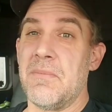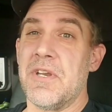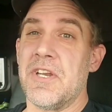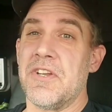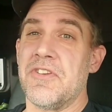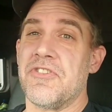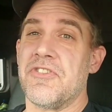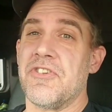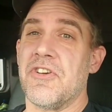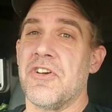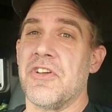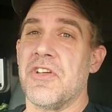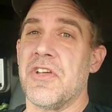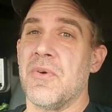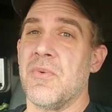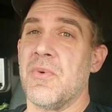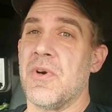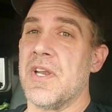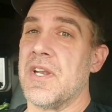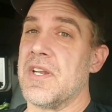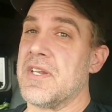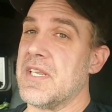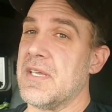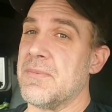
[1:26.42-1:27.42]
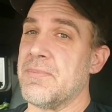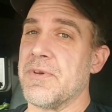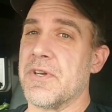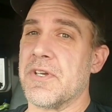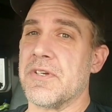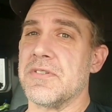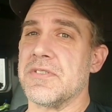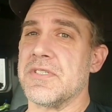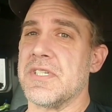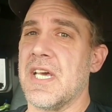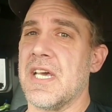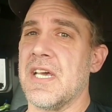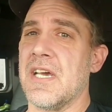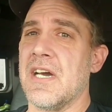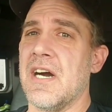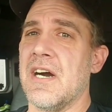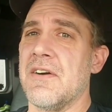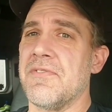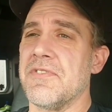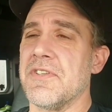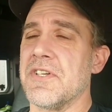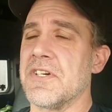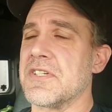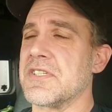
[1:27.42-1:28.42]
I'm going to show you what a typical day
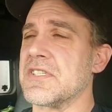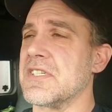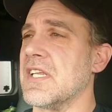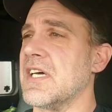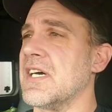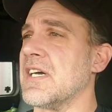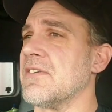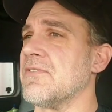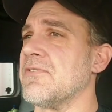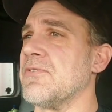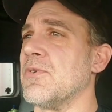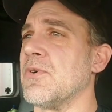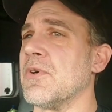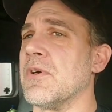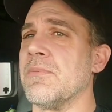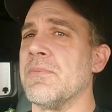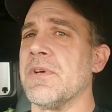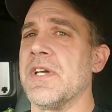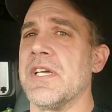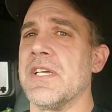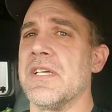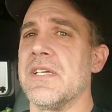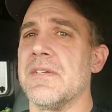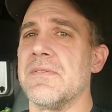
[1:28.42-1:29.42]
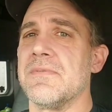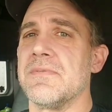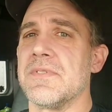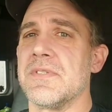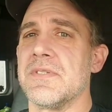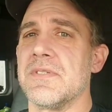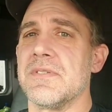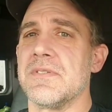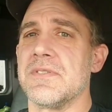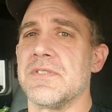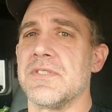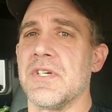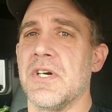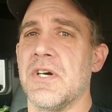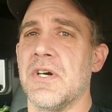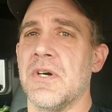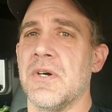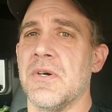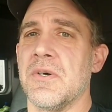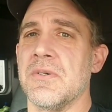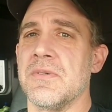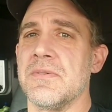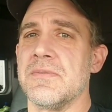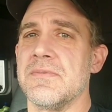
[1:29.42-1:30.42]
off looks like for me.
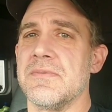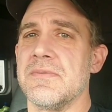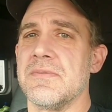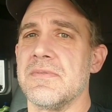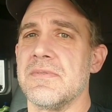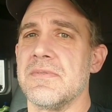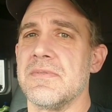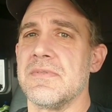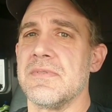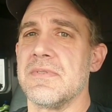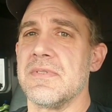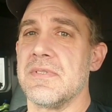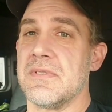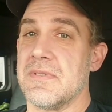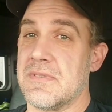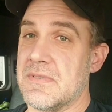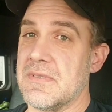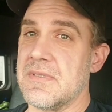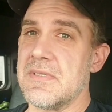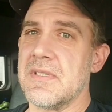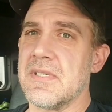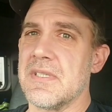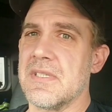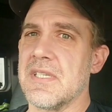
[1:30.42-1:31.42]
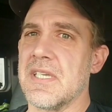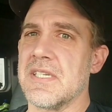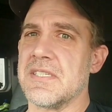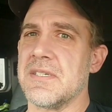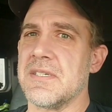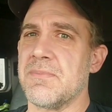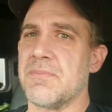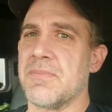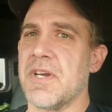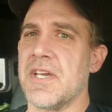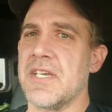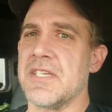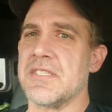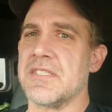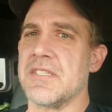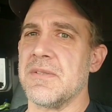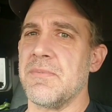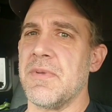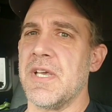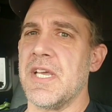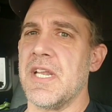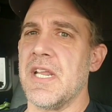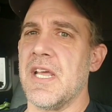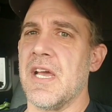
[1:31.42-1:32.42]
So let's
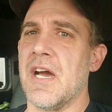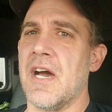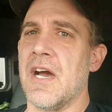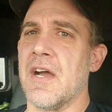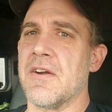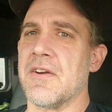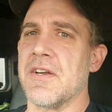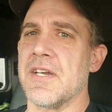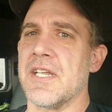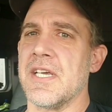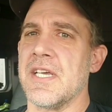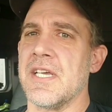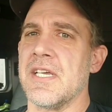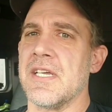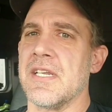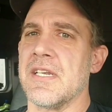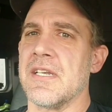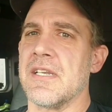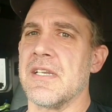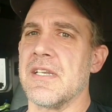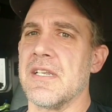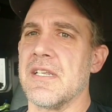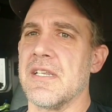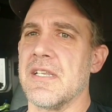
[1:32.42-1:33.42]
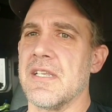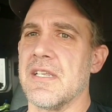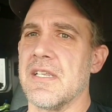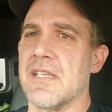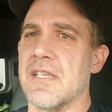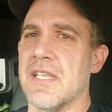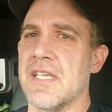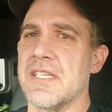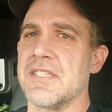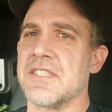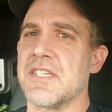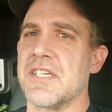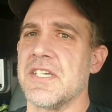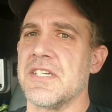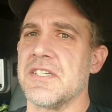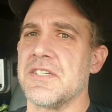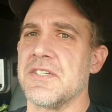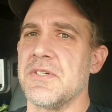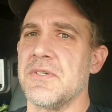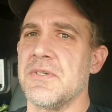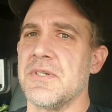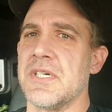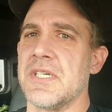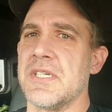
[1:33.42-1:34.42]
embrace the mediocrity and let's
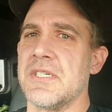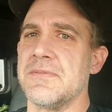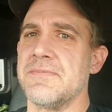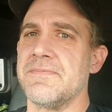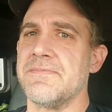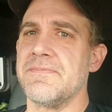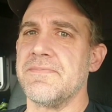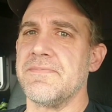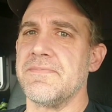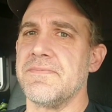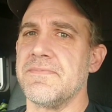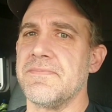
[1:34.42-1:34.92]
get to it.